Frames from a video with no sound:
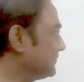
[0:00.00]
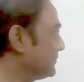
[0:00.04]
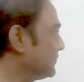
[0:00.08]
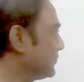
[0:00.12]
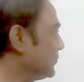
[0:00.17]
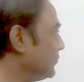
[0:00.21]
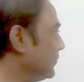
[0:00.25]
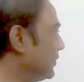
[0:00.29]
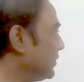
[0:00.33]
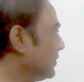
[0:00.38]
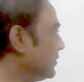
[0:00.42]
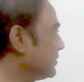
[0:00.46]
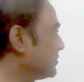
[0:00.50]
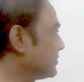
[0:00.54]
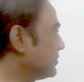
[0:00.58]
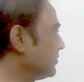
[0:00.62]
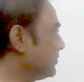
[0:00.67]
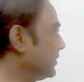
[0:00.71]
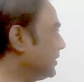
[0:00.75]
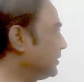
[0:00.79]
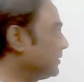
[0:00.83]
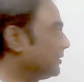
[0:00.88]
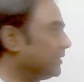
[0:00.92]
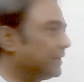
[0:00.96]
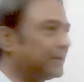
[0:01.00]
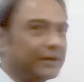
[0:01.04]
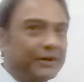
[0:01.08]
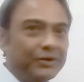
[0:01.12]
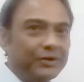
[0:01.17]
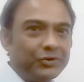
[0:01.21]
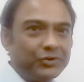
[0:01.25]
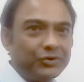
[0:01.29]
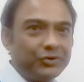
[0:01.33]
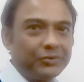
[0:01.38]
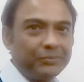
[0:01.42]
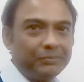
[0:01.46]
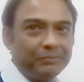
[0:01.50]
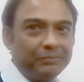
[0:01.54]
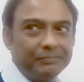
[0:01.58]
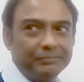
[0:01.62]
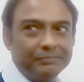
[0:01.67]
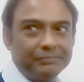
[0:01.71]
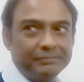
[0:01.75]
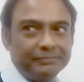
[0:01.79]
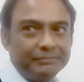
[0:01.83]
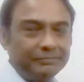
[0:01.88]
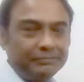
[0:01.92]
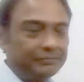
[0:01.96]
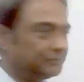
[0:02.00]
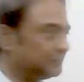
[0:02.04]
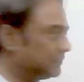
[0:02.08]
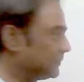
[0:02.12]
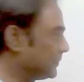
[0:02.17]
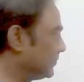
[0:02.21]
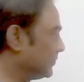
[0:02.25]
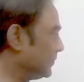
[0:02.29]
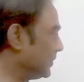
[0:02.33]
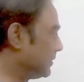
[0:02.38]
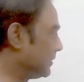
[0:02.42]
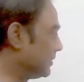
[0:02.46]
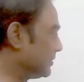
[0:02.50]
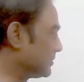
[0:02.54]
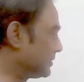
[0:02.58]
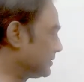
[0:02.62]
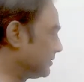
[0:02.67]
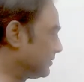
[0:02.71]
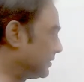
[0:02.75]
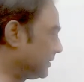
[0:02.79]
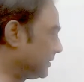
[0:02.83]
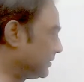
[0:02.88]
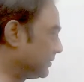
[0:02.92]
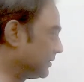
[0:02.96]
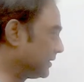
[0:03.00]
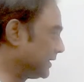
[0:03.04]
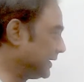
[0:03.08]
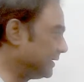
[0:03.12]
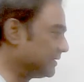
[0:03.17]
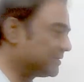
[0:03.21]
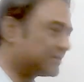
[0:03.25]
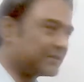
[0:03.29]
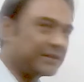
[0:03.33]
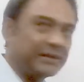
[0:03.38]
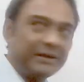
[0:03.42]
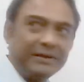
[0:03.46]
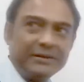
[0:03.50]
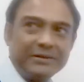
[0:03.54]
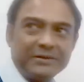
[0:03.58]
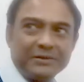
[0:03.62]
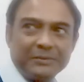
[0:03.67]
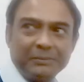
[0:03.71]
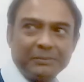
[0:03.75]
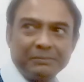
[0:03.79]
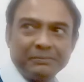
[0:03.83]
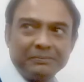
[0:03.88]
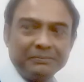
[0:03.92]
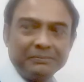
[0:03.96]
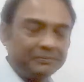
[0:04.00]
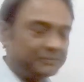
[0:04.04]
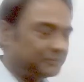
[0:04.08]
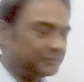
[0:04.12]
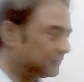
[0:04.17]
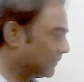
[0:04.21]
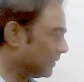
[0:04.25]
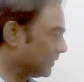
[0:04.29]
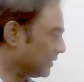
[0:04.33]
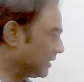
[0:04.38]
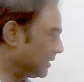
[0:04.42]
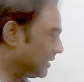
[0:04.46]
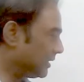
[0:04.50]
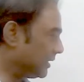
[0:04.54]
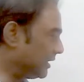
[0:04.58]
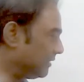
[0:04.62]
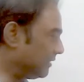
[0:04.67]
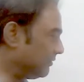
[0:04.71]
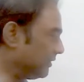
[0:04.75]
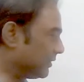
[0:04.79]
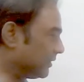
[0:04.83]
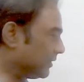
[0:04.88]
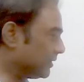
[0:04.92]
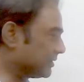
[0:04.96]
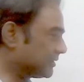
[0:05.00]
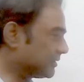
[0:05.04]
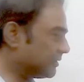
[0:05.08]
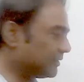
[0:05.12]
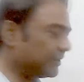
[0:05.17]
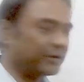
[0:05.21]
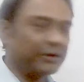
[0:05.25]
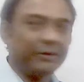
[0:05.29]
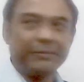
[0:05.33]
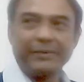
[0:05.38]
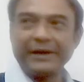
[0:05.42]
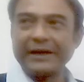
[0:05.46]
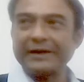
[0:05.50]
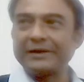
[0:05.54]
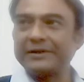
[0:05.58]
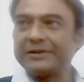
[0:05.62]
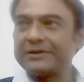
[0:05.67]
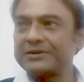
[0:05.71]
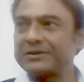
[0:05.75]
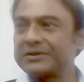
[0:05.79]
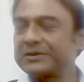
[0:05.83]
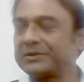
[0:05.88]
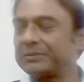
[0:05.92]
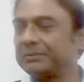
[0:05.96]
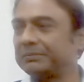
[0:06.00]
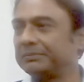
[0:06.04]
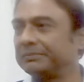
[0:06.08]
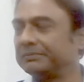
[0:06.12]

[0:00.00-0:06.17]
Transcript: we concentrate on English, we concentrate on IELTS skills, and we concentrate on practice.